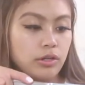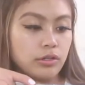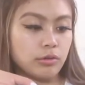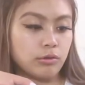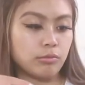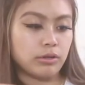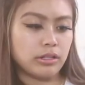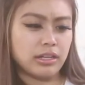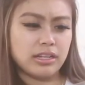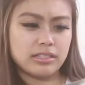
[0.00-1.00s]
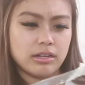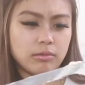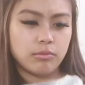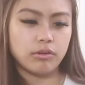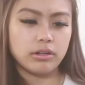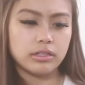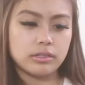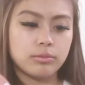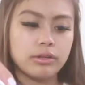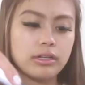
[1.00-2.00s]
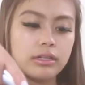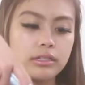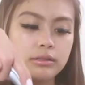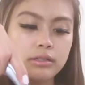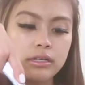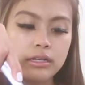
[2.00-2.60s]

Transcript: you'll realize how important this point is,